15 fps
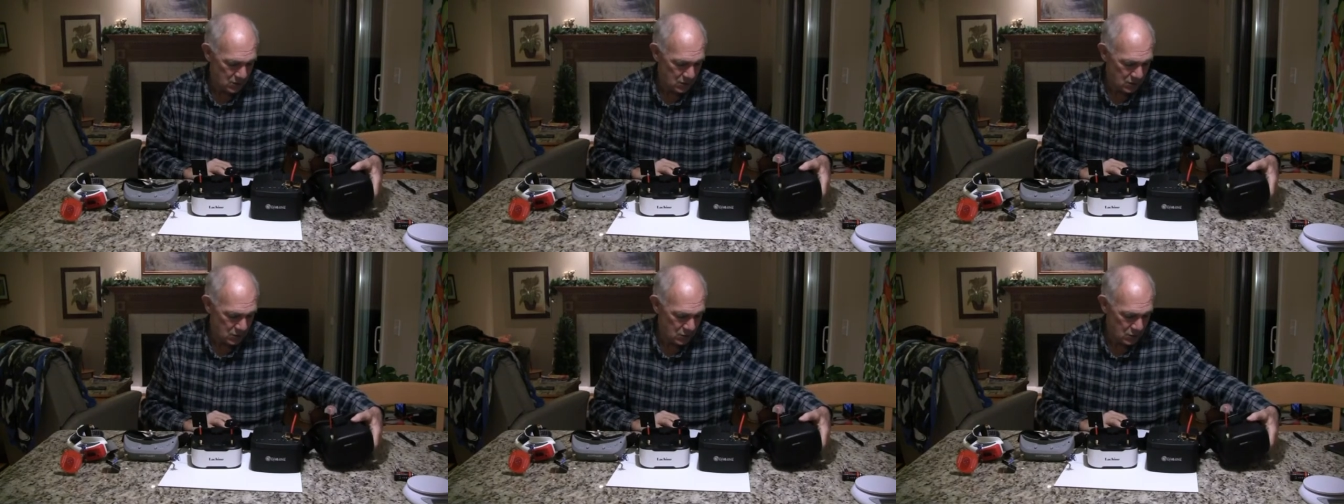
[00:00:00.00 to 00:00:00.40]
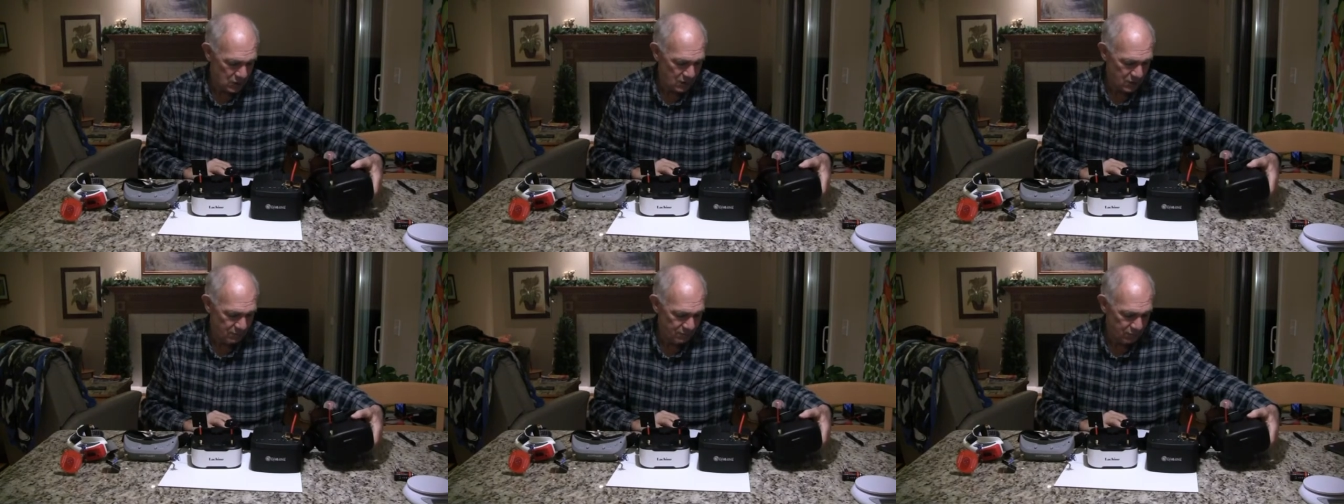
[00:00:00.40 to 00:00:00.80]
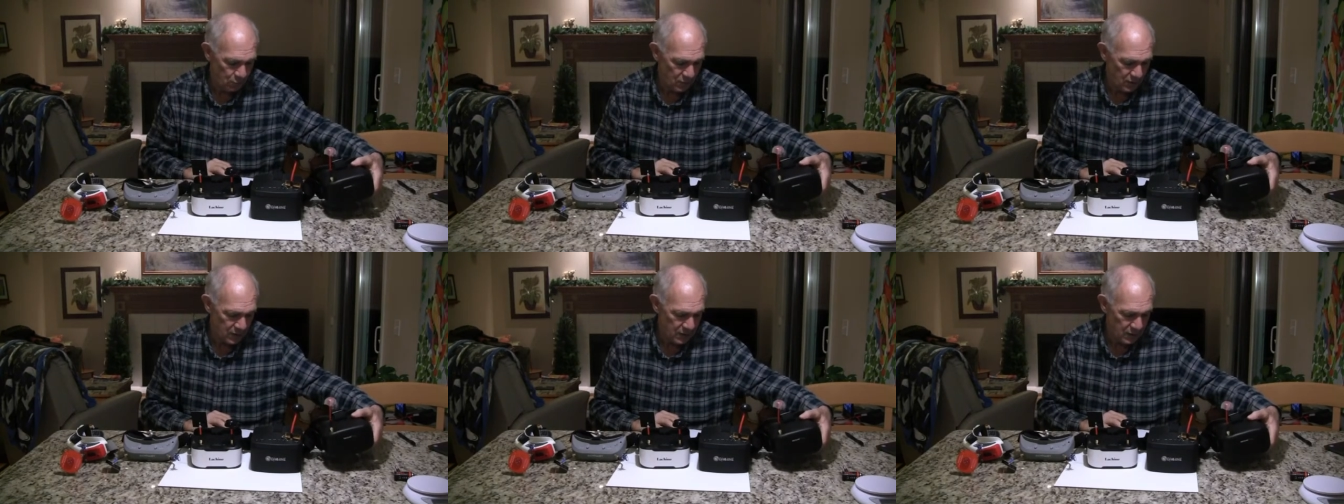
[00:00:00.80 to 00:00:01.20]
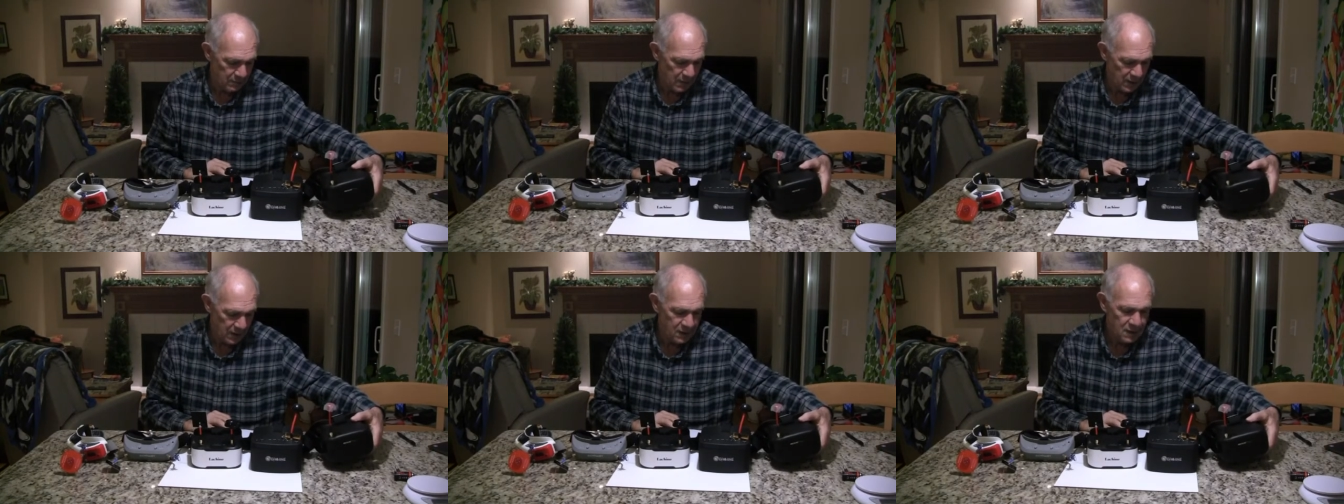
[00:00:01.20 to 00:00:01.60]
It's only a 480
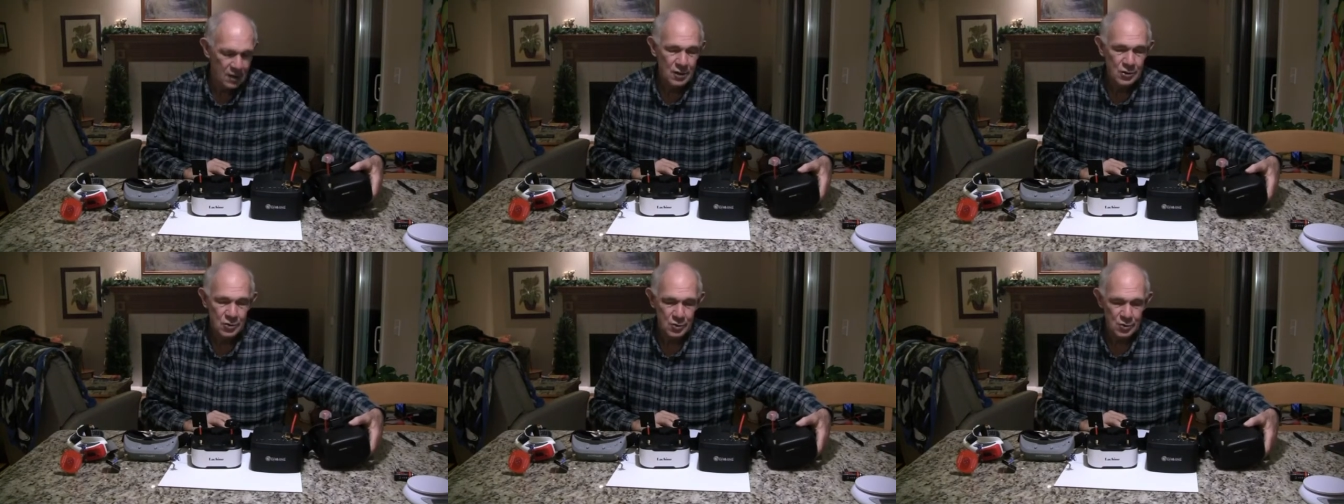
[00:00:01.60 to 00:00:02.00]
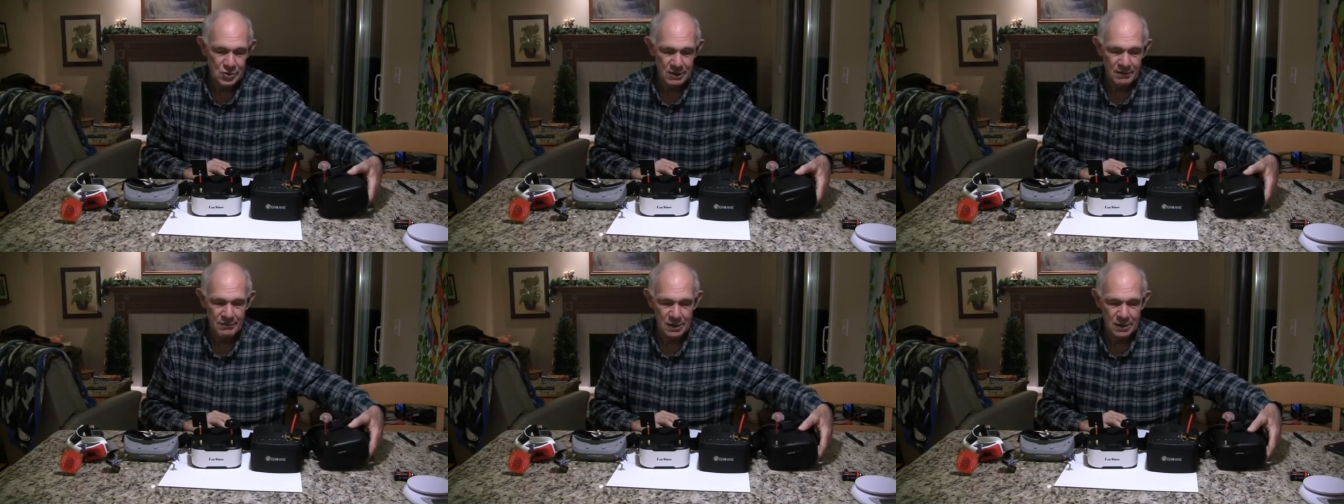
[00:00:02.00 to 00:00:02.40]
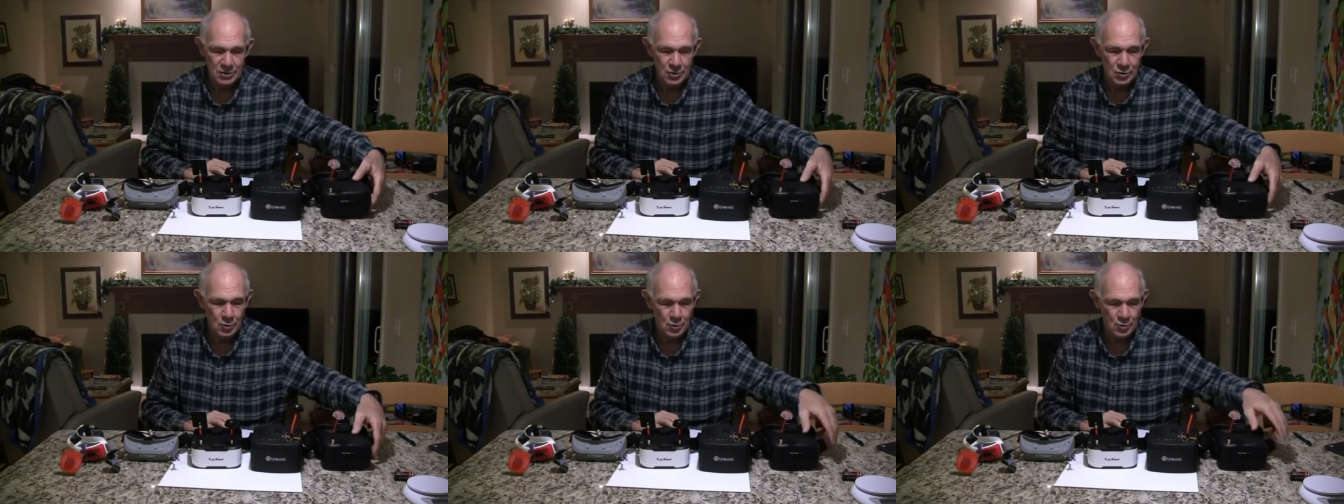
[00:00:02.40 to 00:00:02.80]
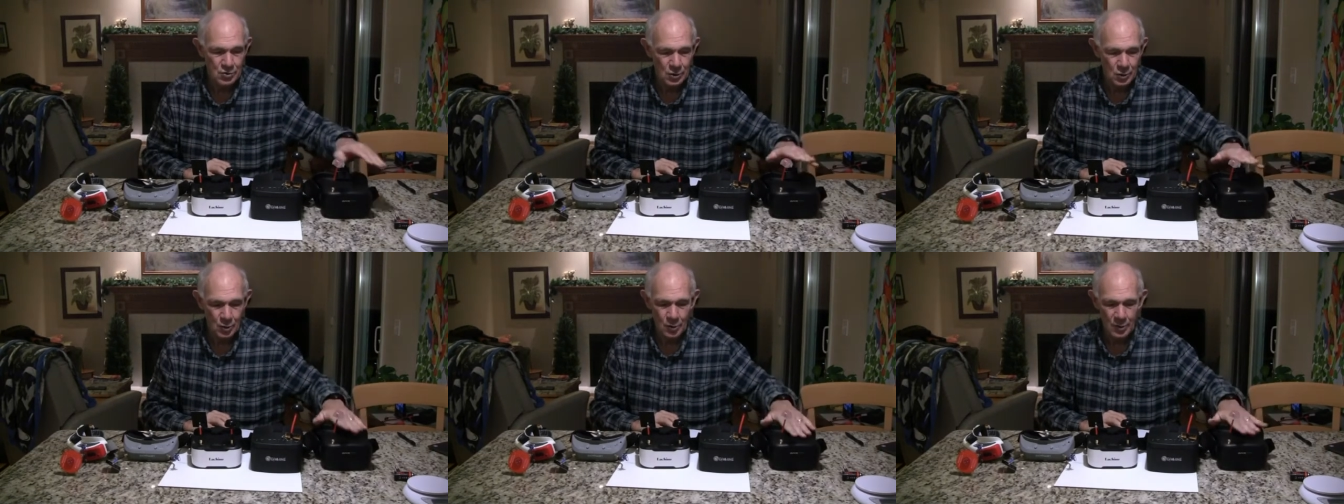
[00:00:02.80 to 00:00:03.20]
by 272,
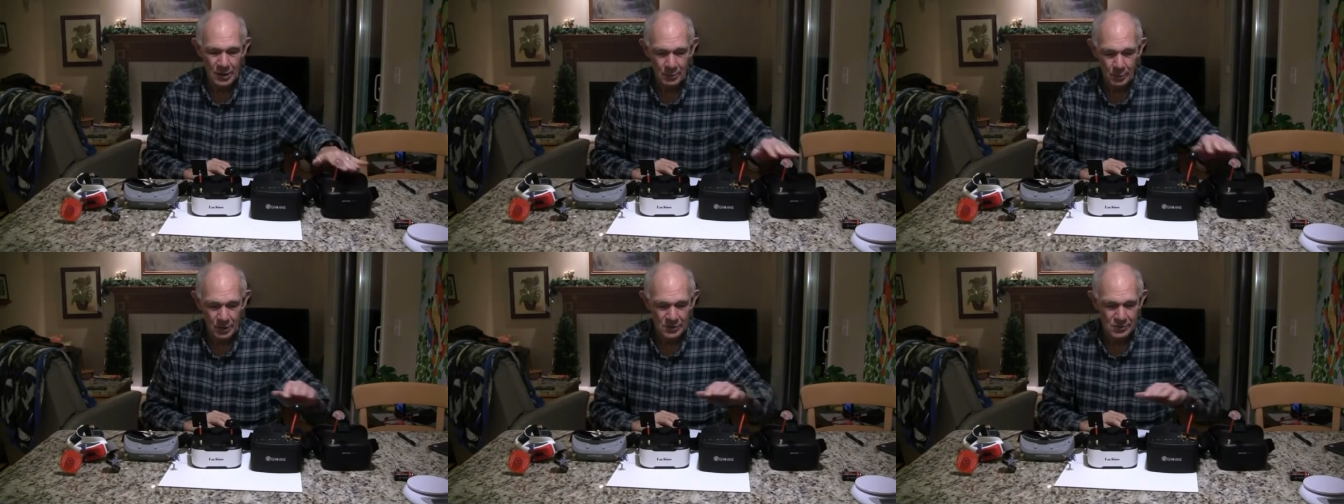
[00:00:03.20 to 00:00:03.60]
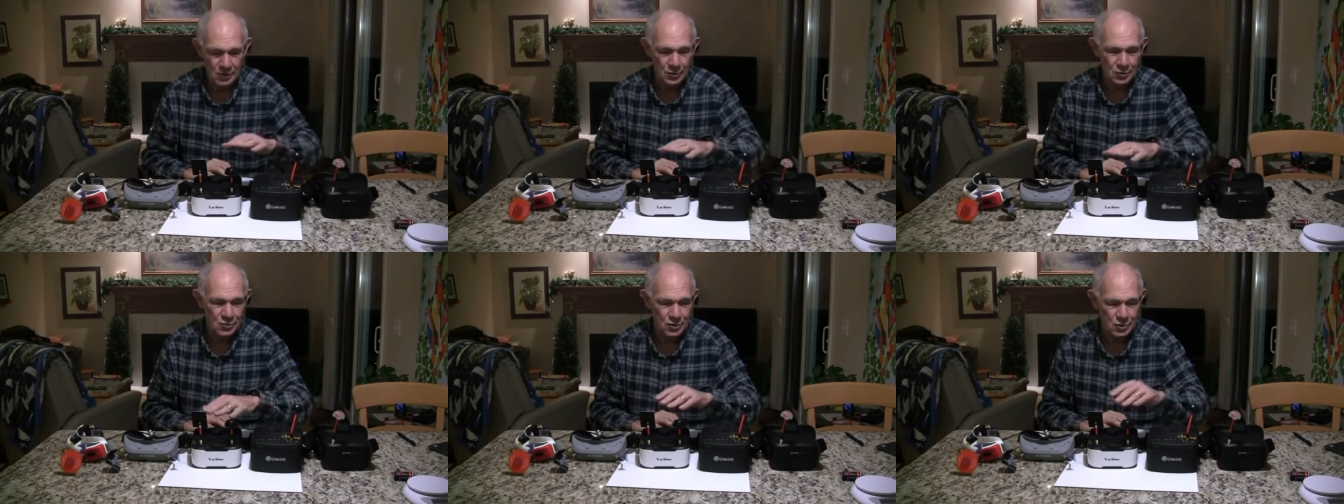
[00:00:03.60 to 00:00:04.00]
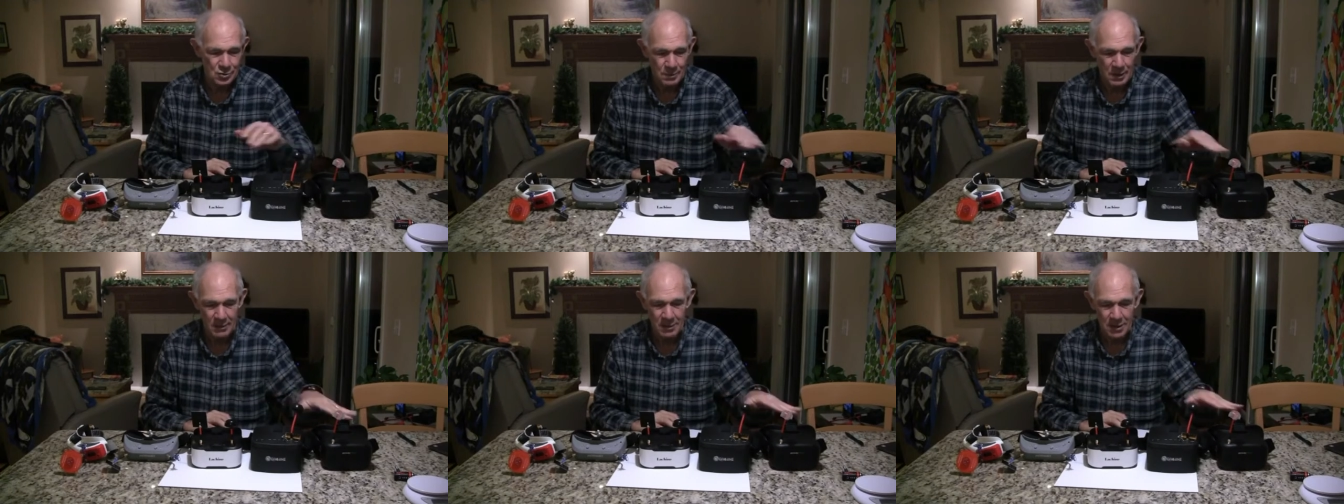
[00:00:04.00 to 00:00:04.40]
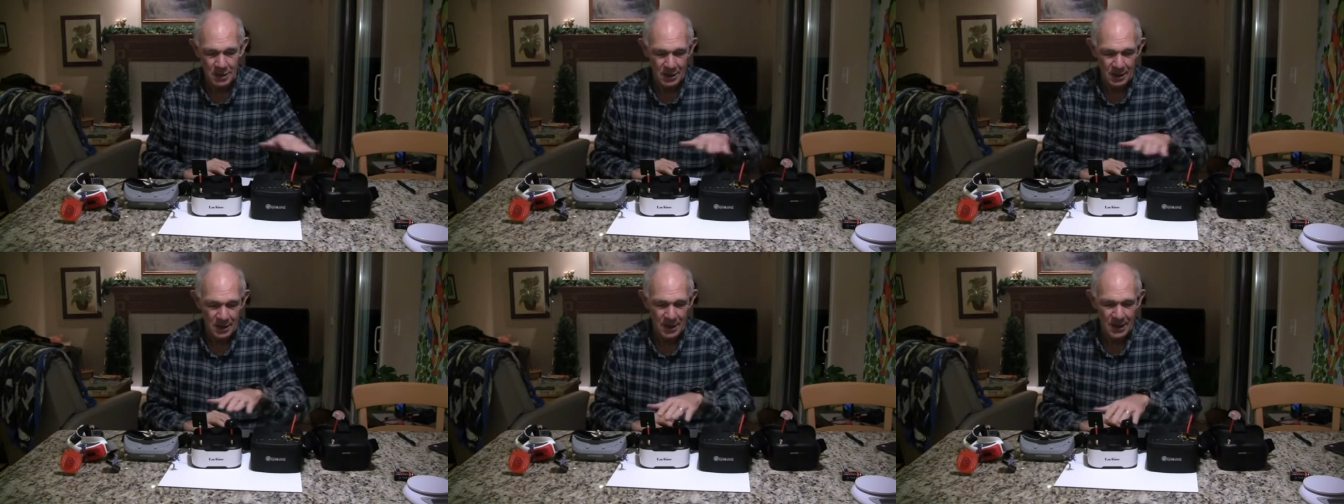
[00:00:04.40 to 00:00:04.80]
so that resolution's maybe a
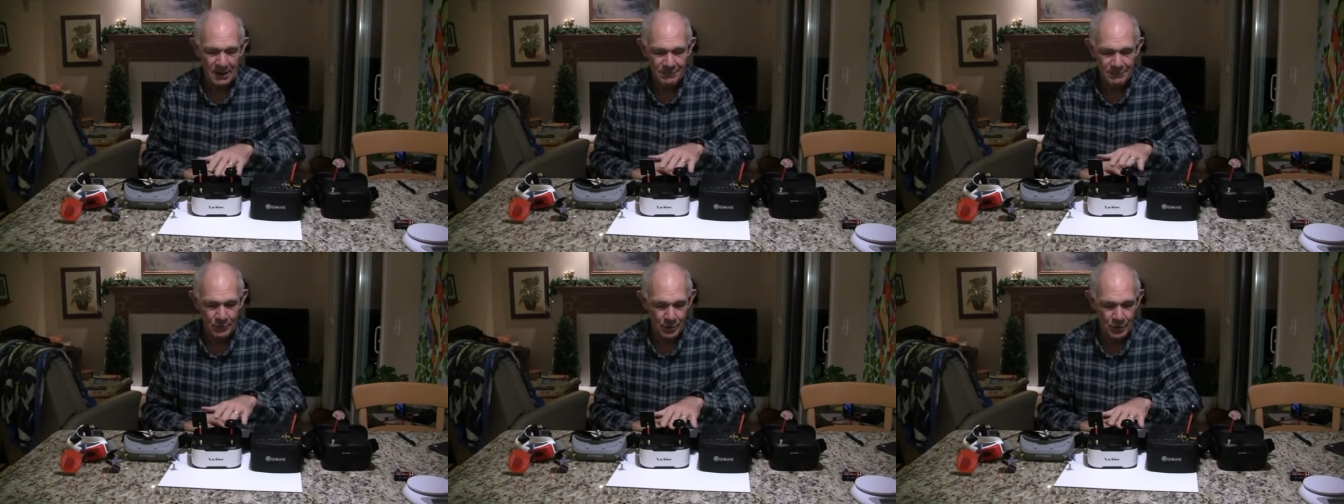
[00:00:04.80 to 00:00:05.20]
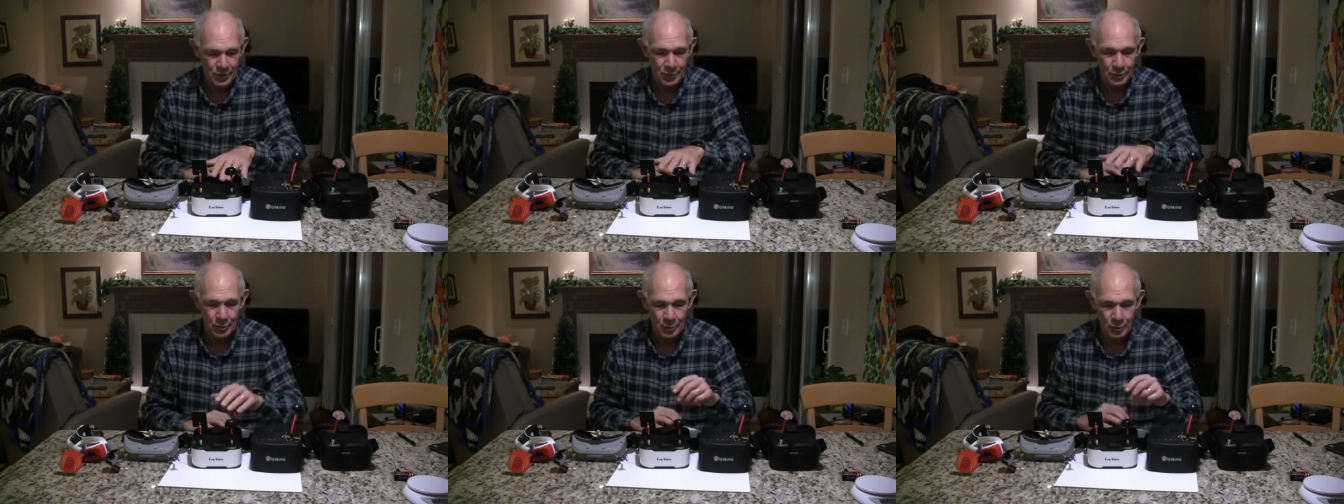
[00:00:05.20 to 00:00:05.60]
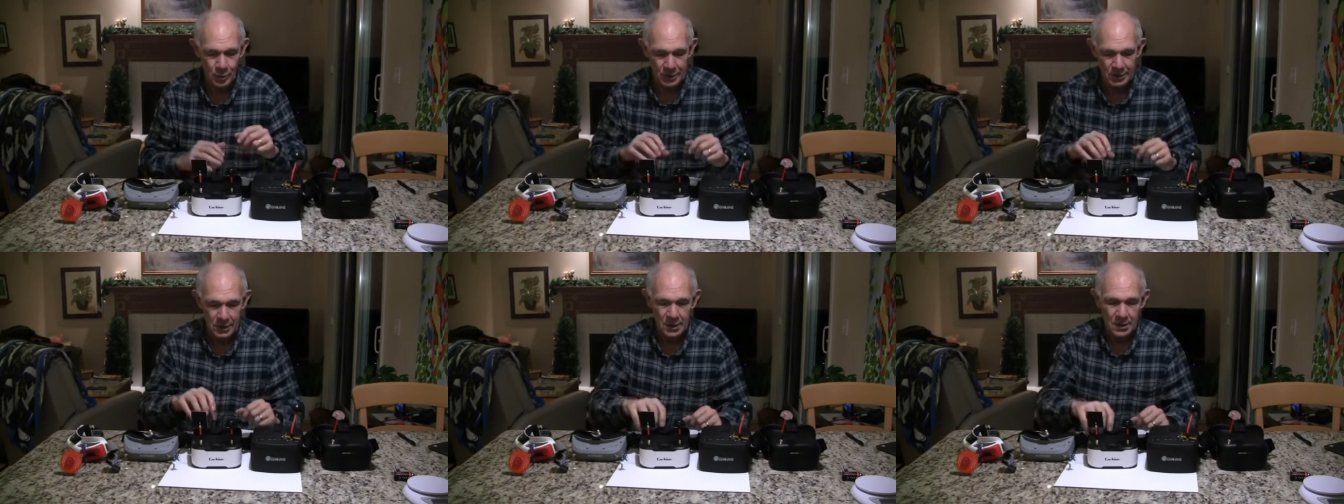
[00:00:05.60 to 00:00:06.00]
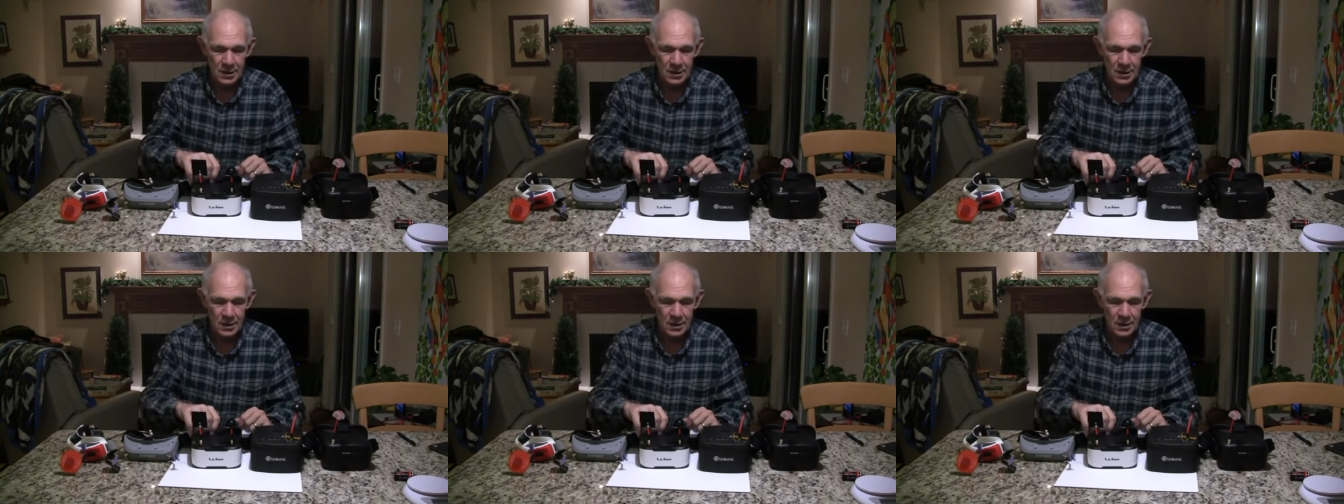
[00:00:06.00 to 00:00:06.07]
half or a third of what